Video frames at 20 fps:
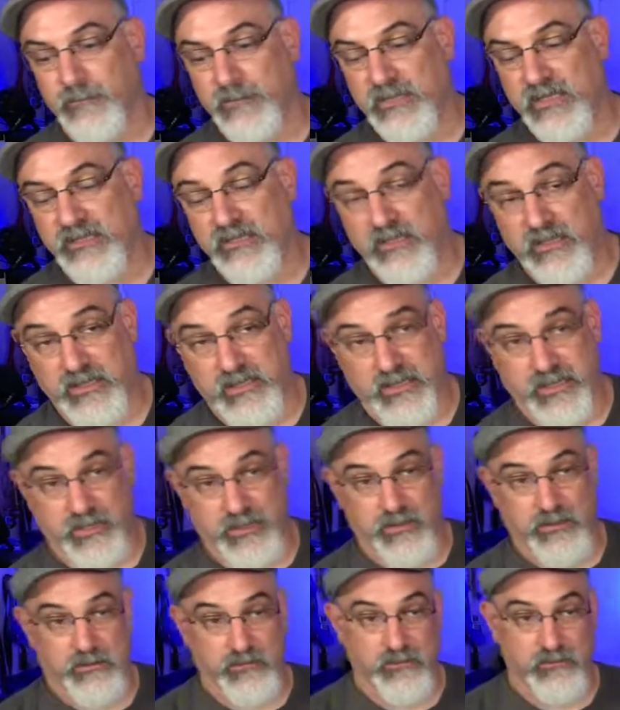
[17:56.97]
that they
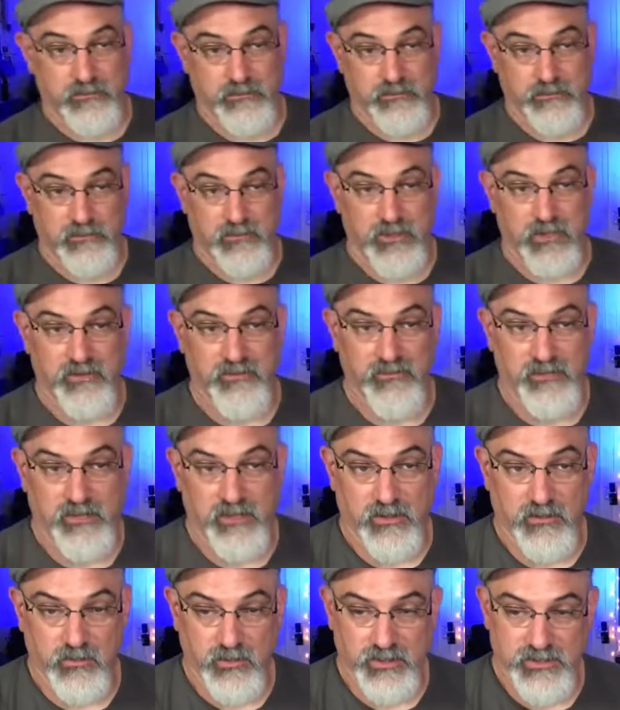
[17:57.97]
can, even
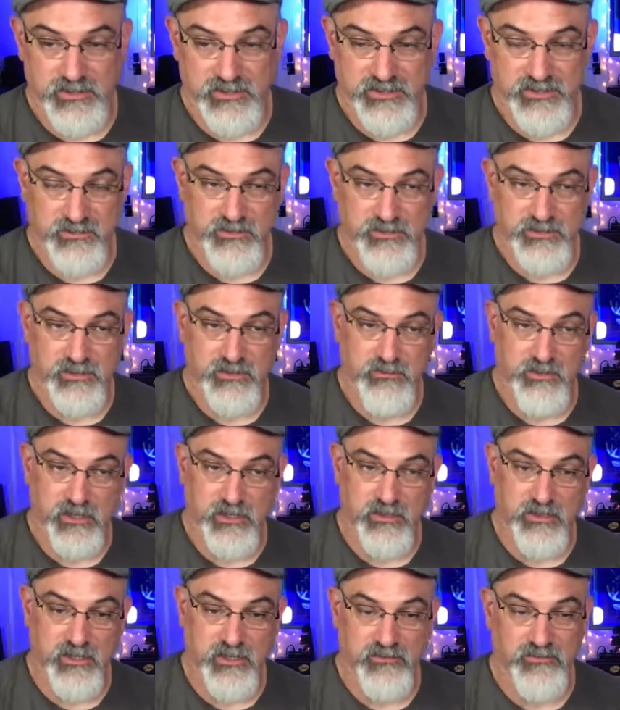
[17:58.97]
like wind instruments with
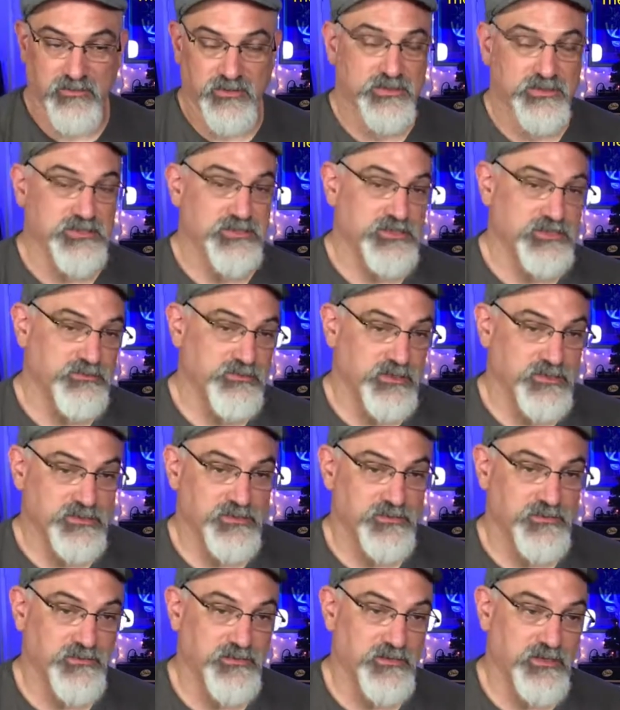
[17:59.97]
bell covers and
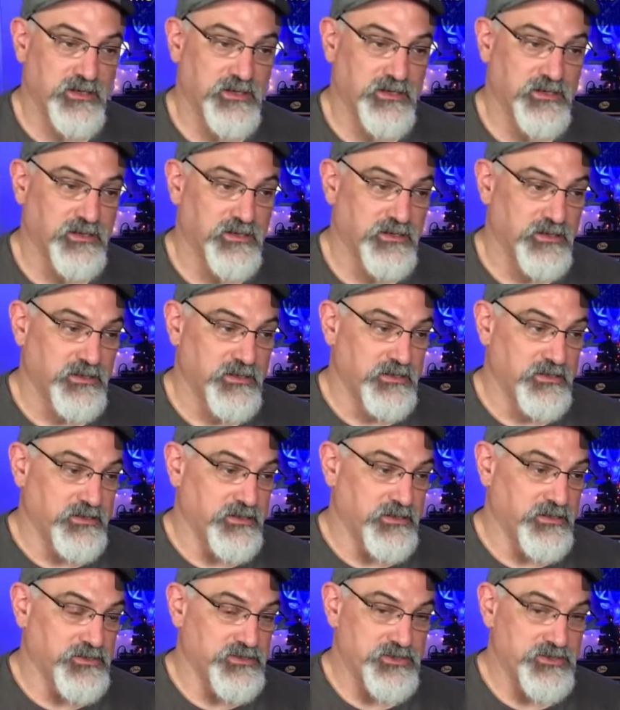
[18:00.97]
special
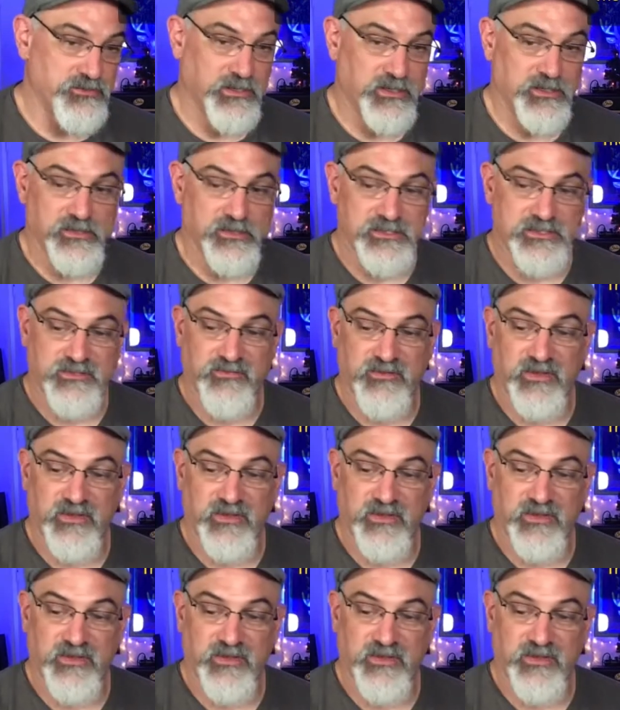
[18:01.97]
instrumentalist